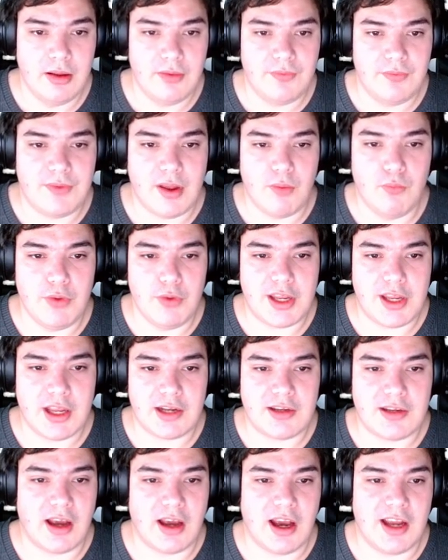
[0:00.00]
Then we get
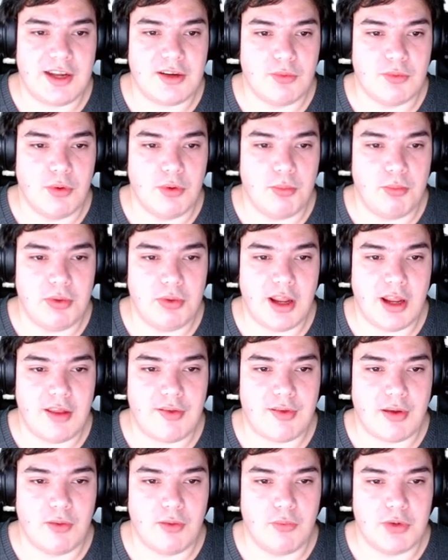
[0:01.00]
the item
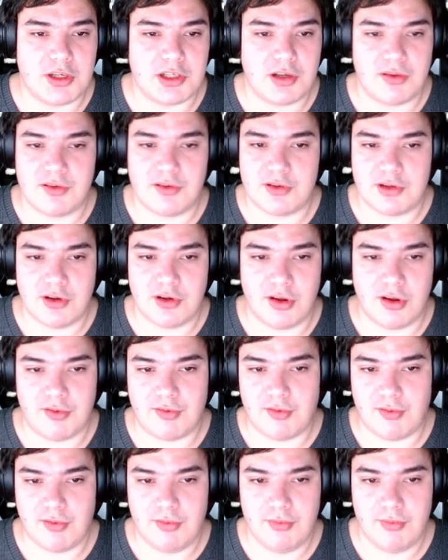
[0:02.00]
replacer, which is
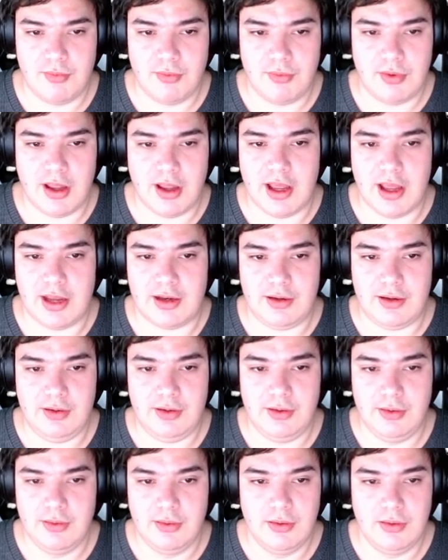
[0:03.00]
just add
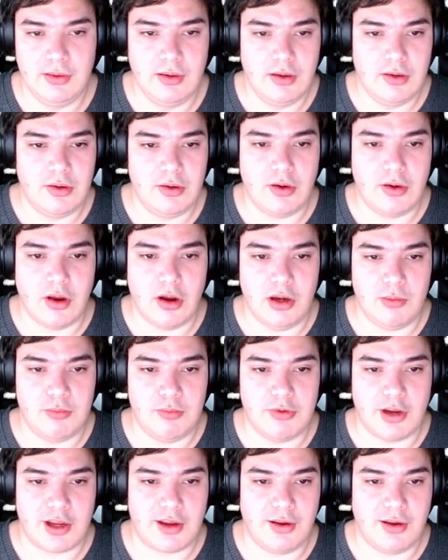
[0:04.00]
curly
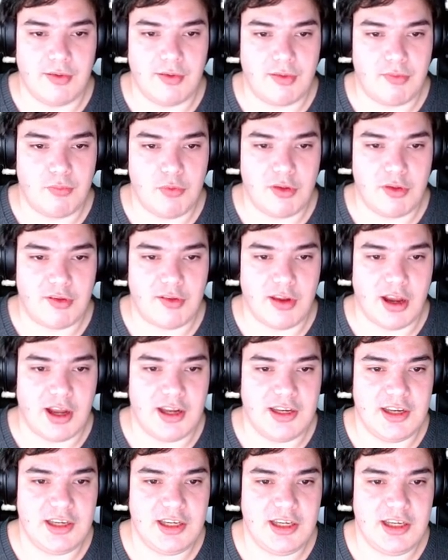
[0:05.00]
brackets with the
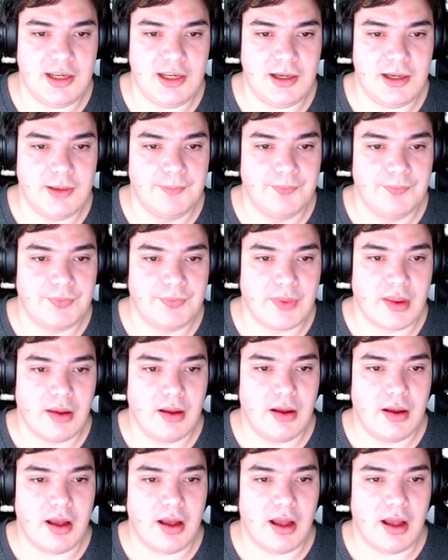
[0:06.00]
ID.
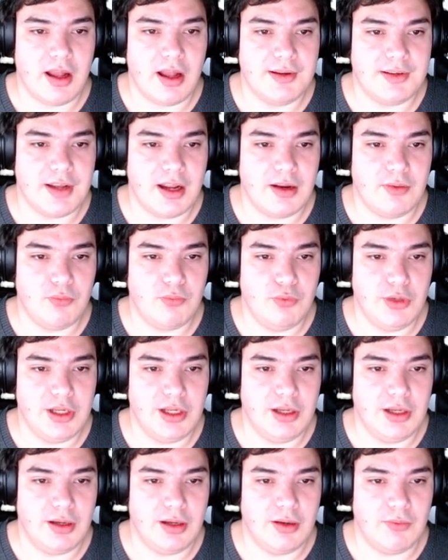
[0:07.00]
And then
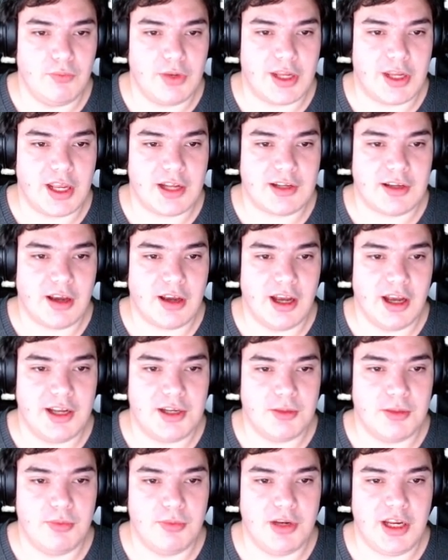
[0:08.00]
we get the
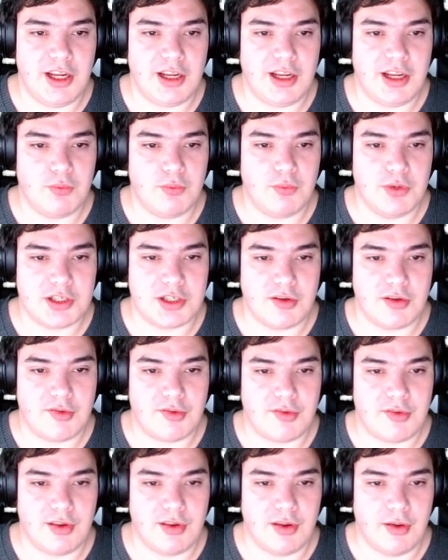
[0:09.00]
item link, which is
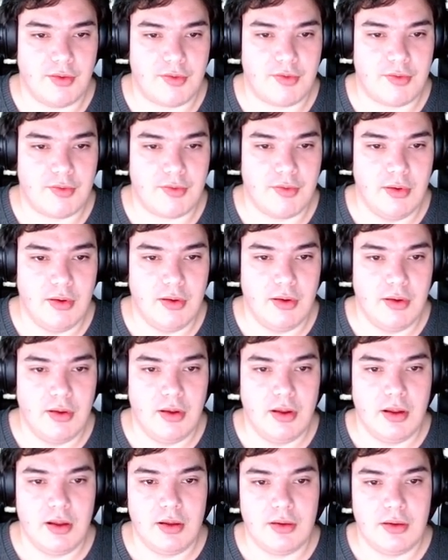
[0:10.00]
this,
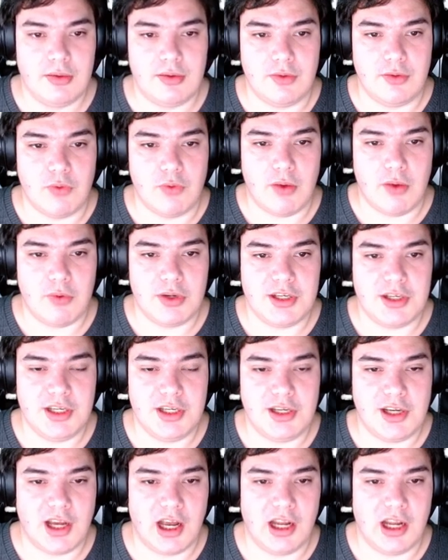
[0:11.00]
the rarity
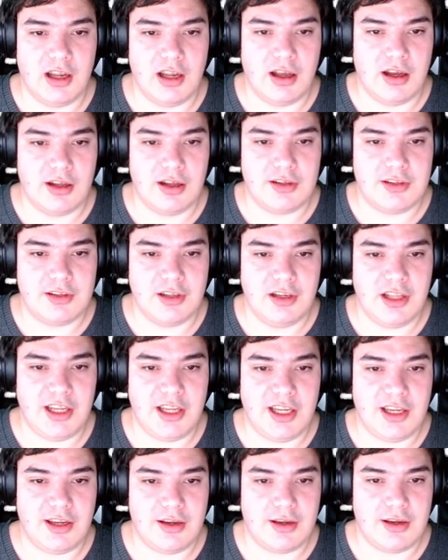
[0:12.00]
color, the
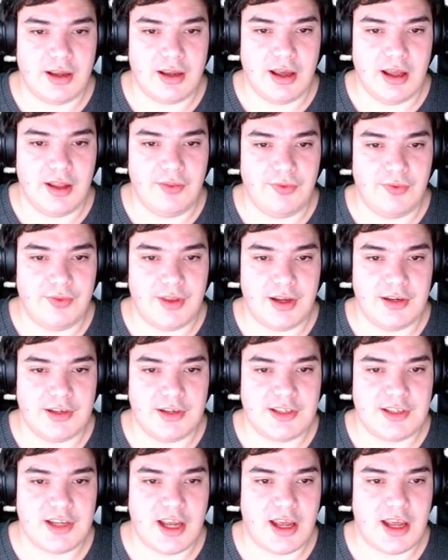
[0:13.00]
link, and then the
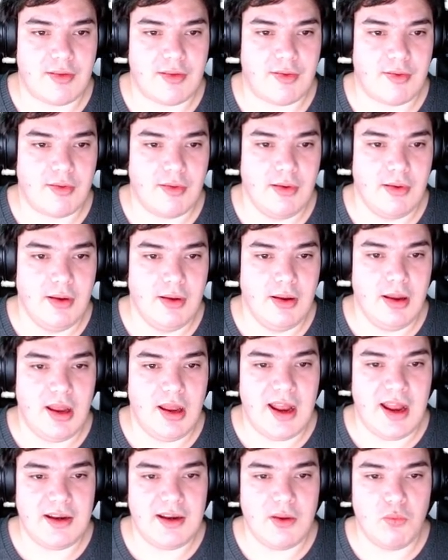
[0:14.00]
text.
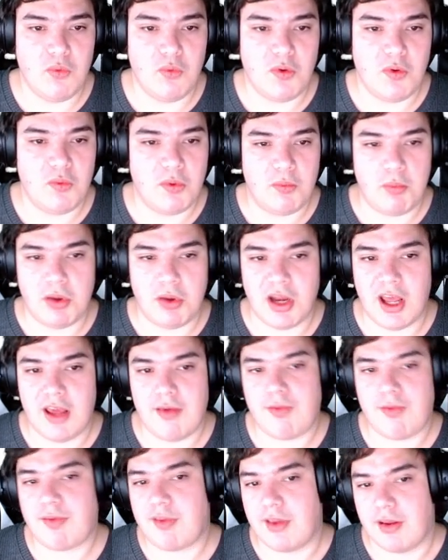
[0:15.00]
And then we
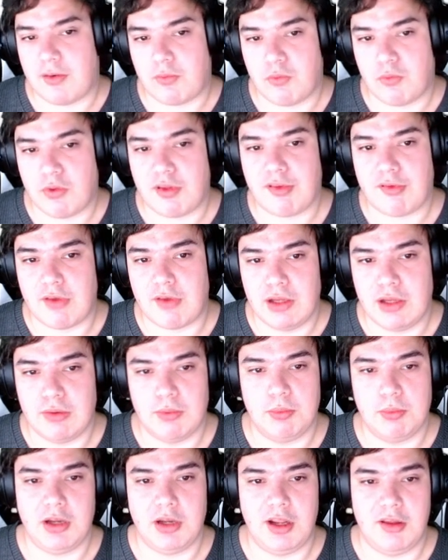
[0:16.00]
replace that with string
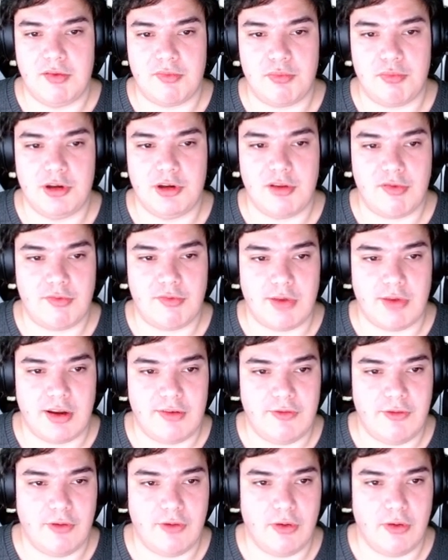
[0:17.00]
replace, pretty
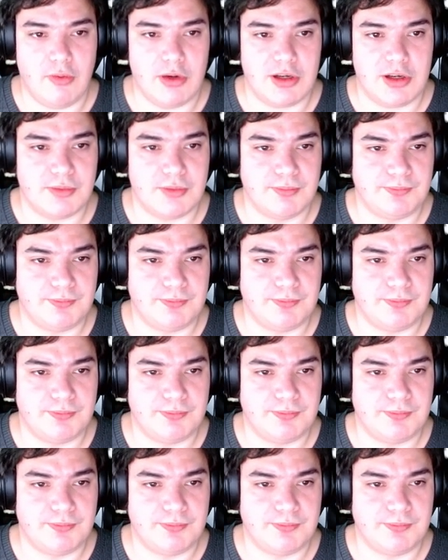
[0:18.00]
straightforward.